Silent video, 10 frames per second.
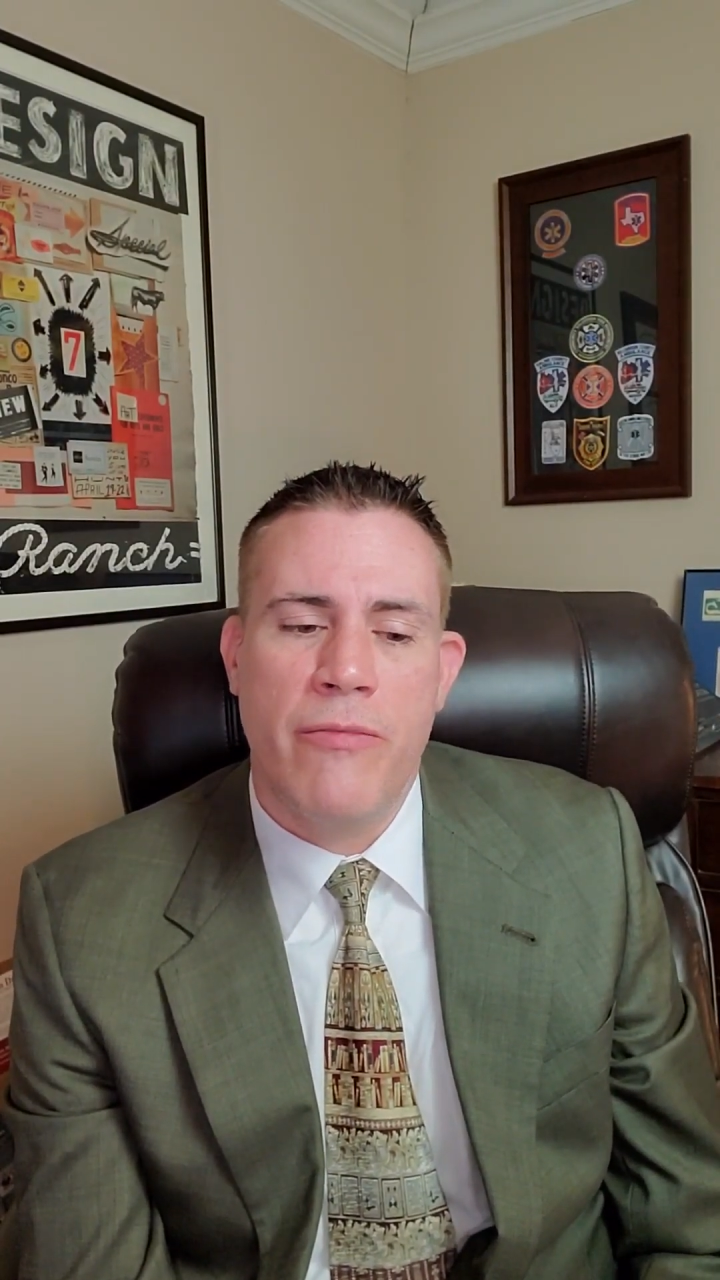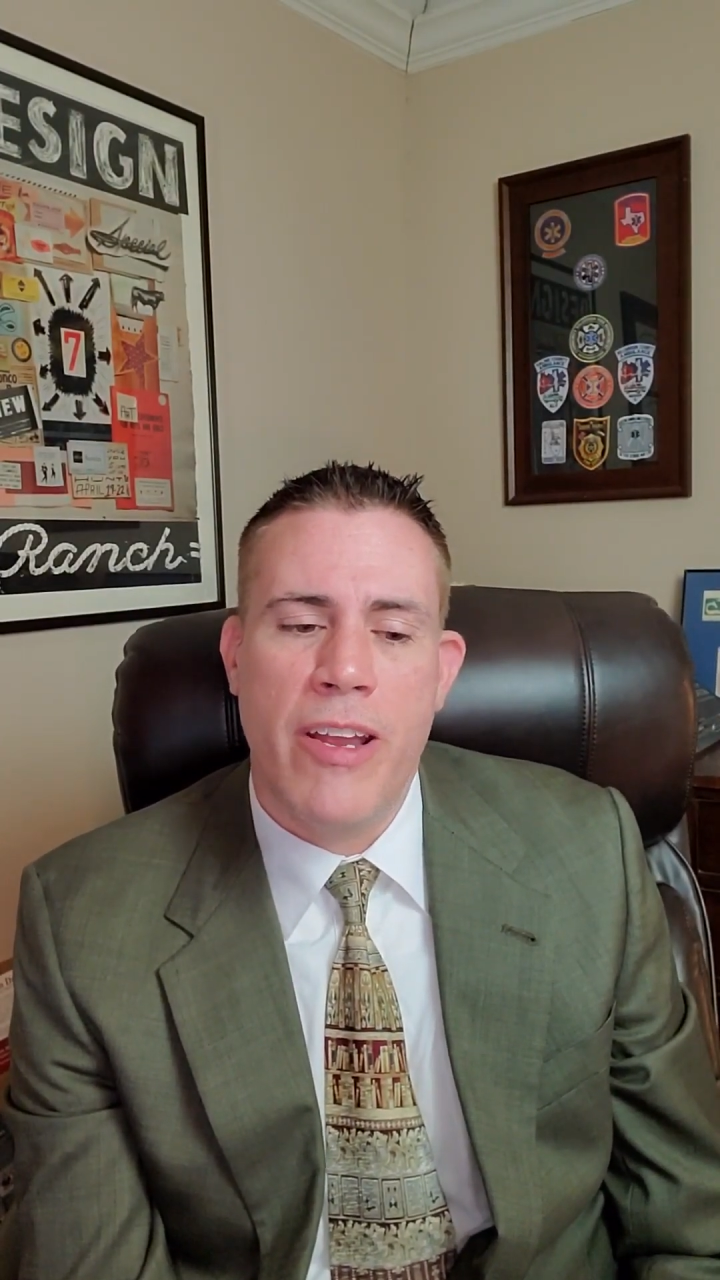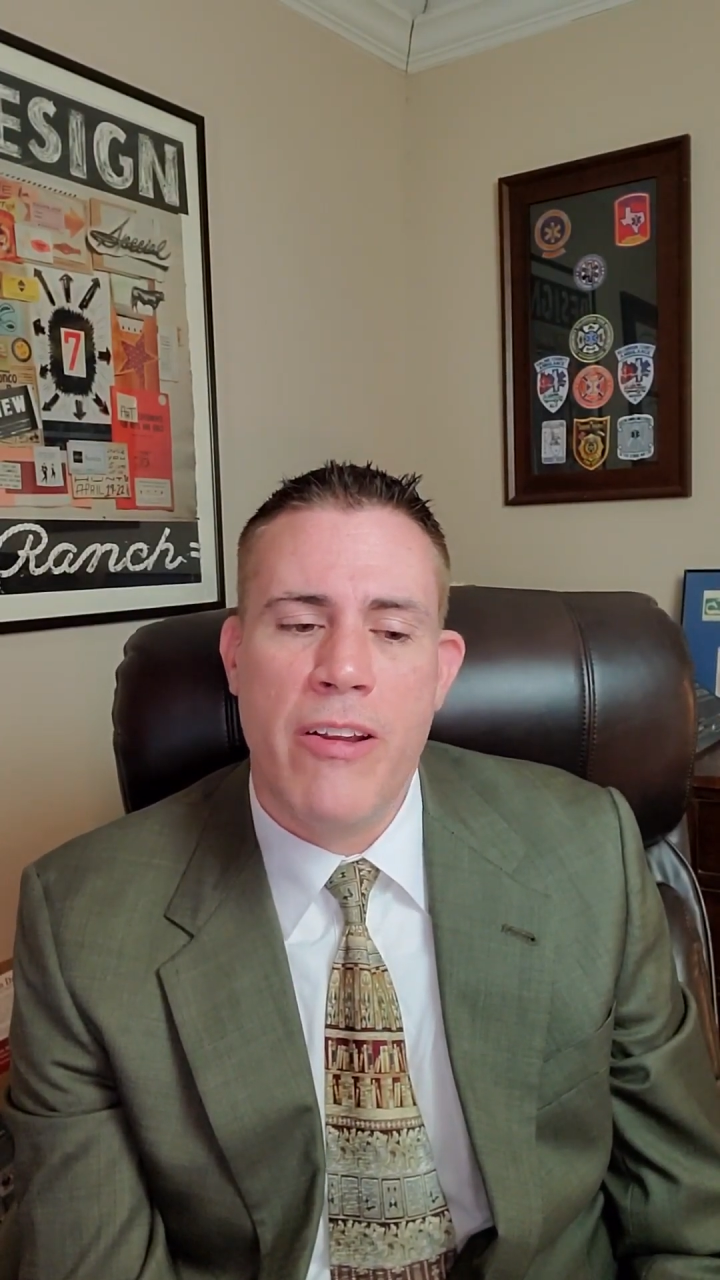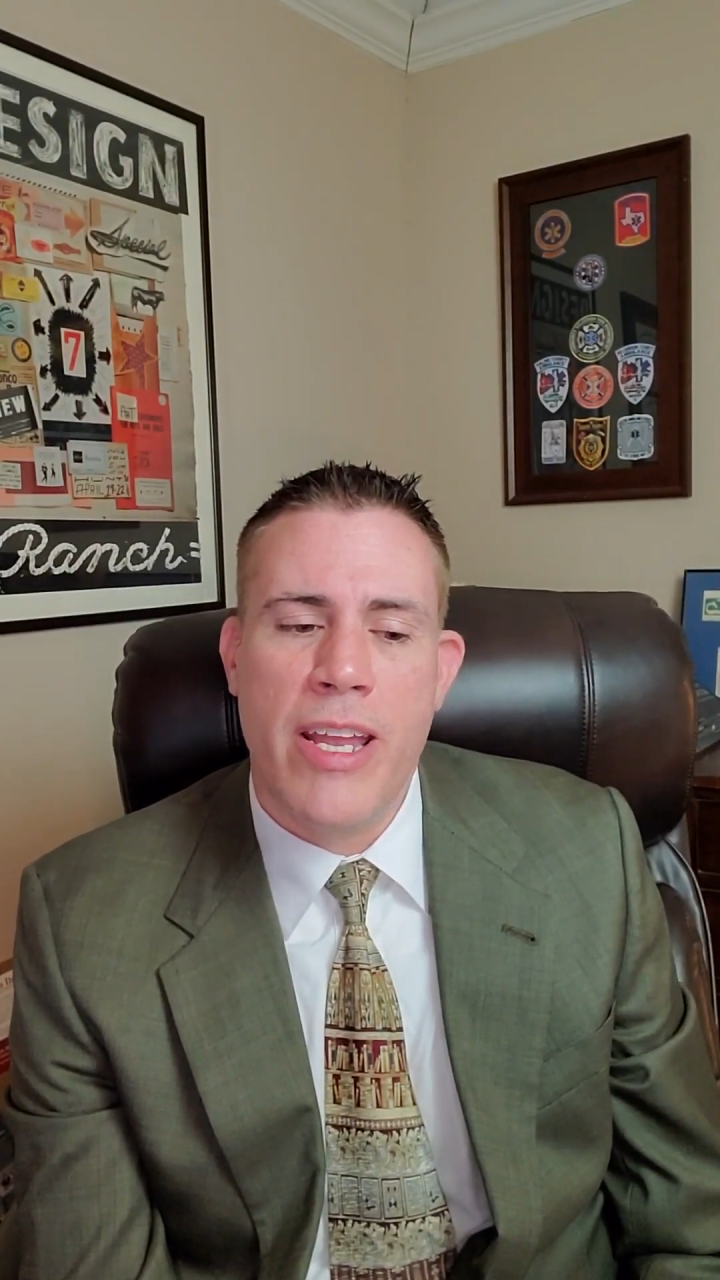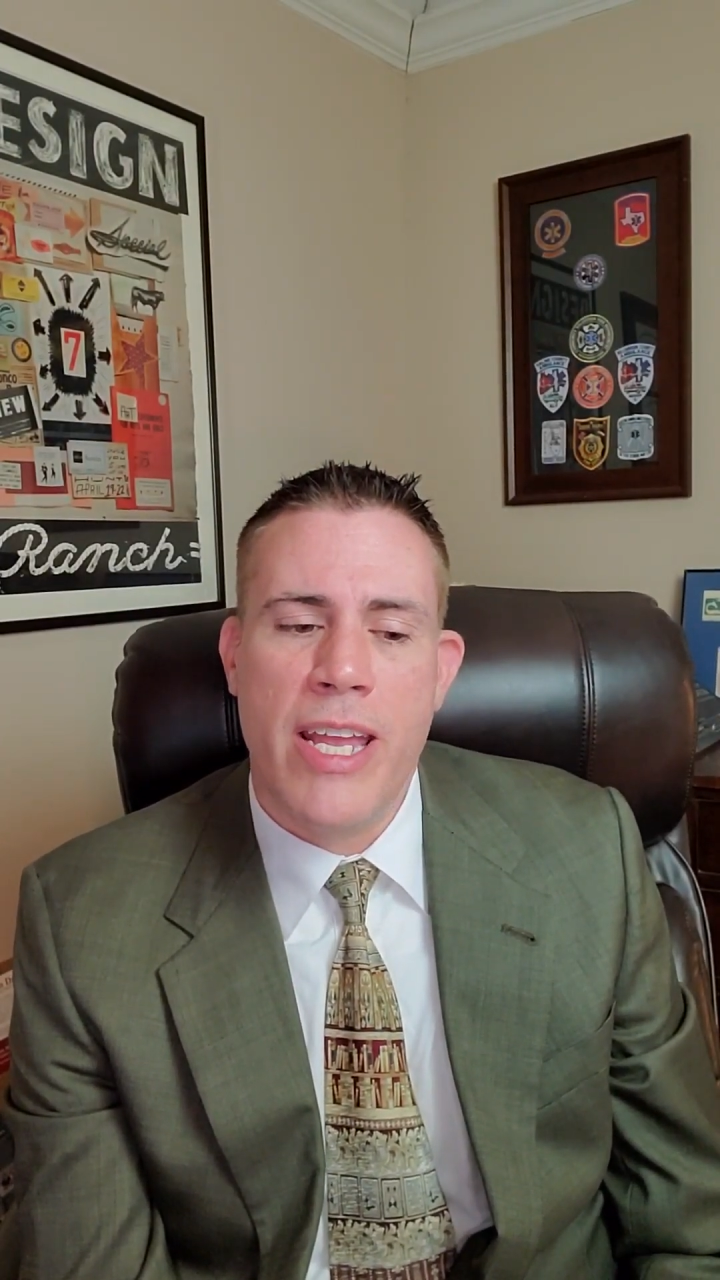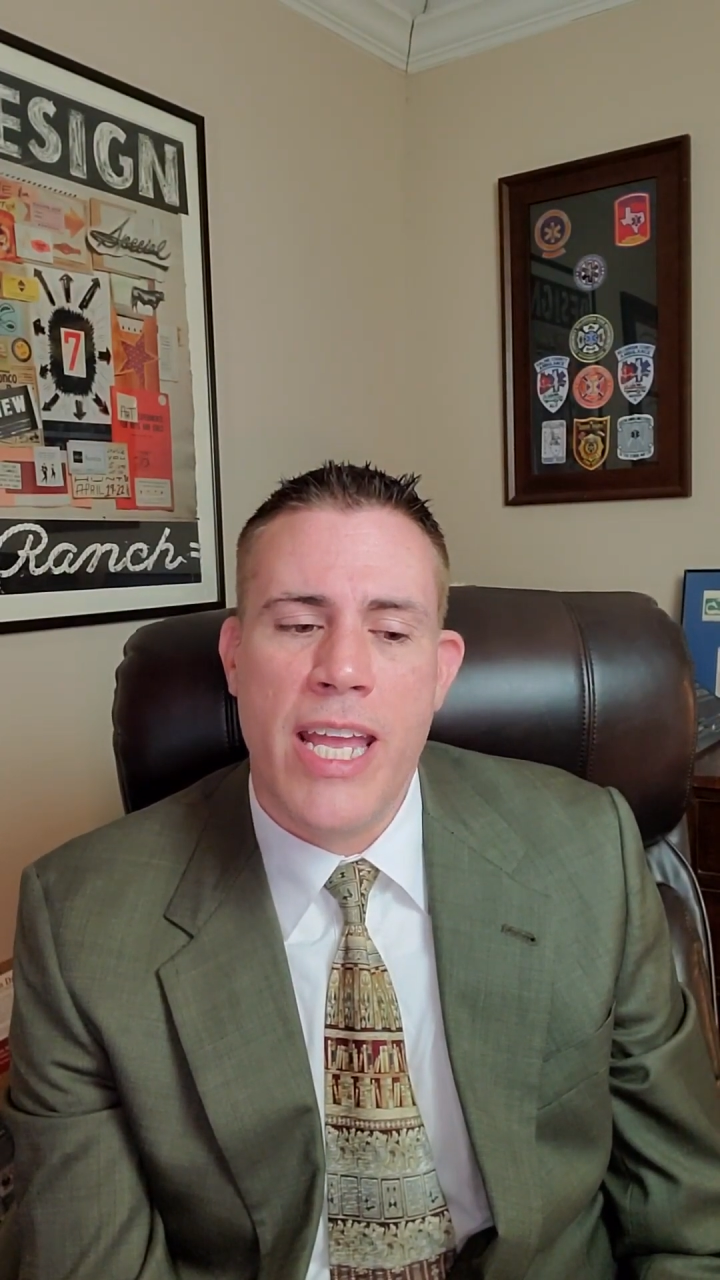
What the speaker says: very